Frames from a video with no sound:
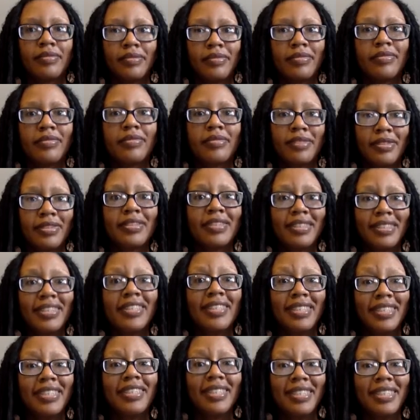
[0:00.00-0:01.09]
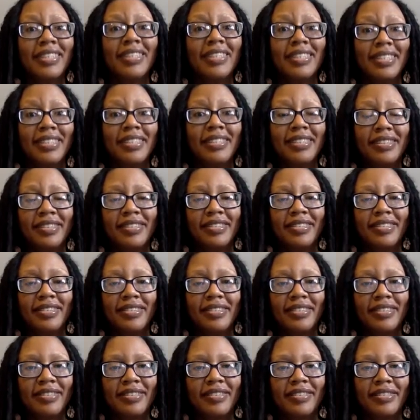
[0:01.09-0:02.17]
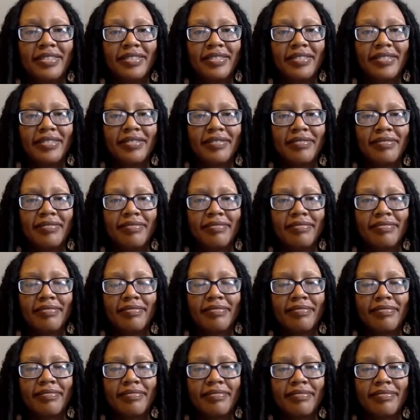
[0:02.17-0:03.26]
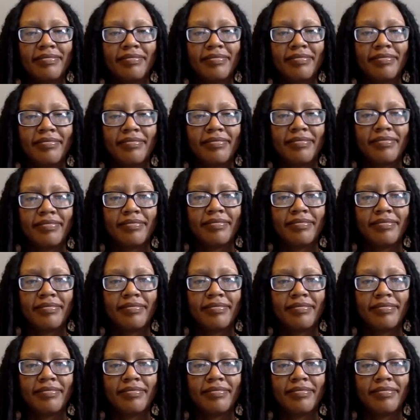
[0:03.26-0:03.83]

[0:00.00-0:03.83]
(silent)